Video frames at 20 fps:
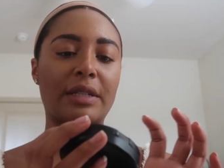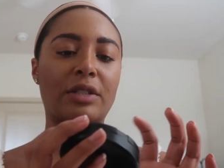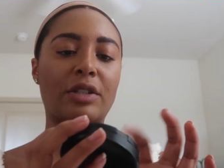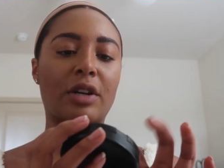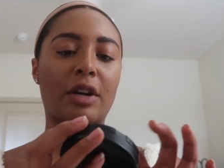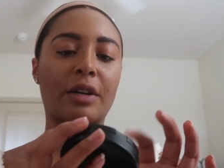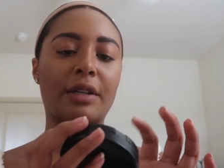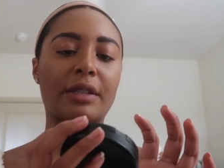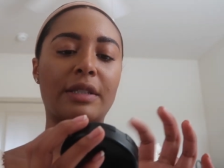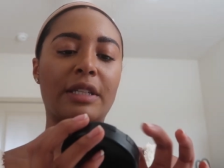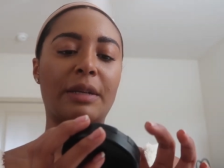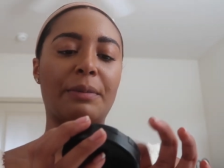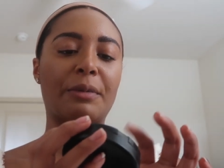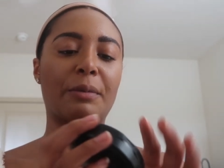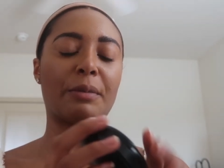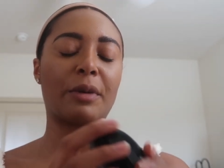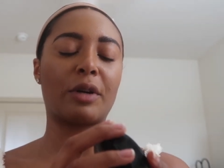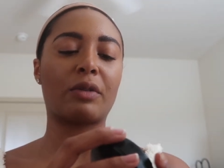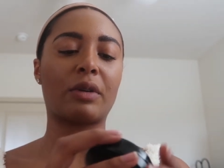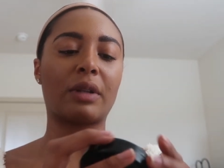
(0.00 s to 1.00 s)
Dark
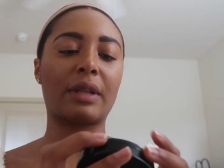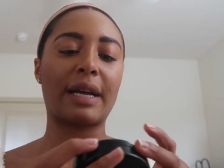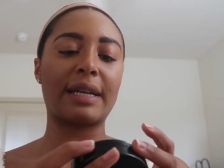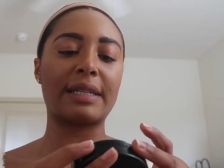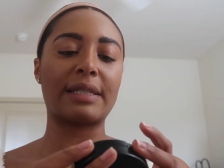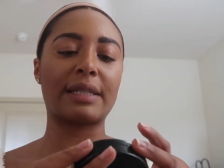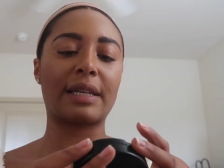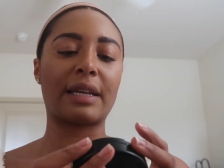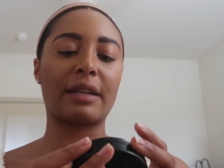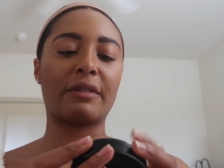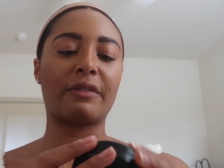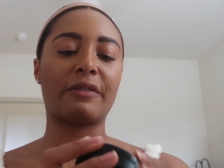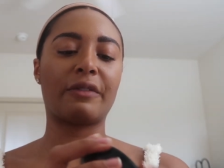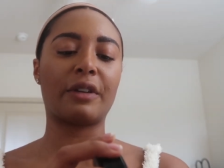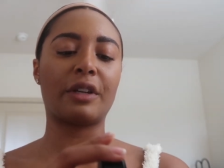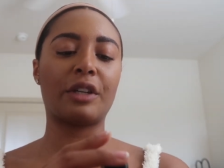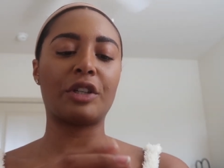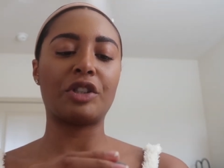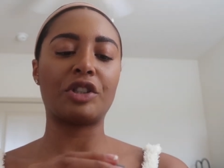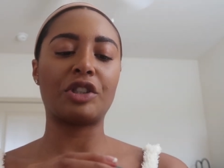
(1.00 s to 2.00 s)
Deep Mineralized Skin
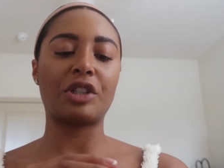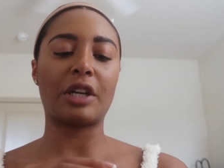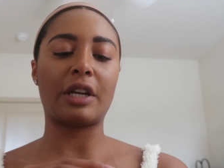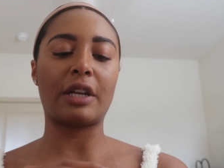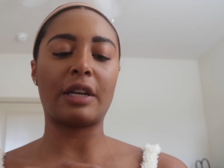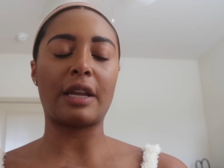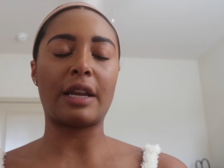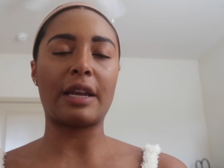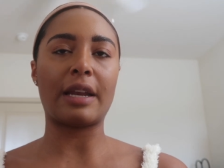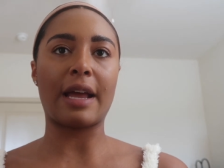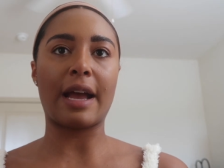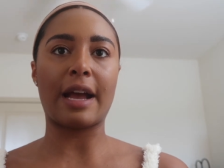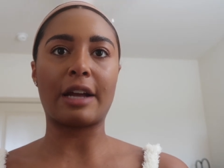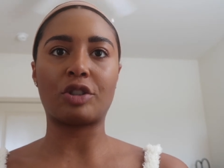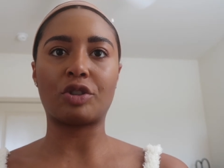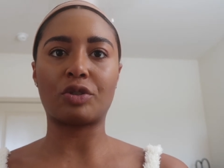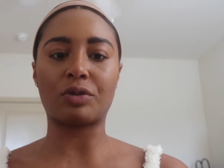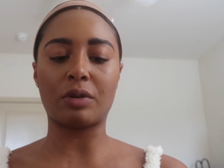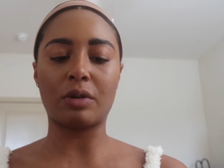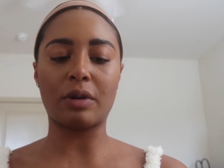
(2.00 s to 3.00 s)
Finish in
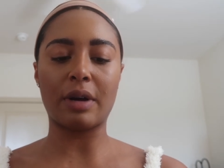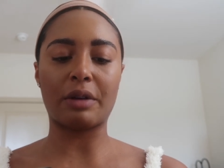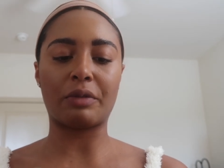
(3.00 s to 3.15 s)
Natural.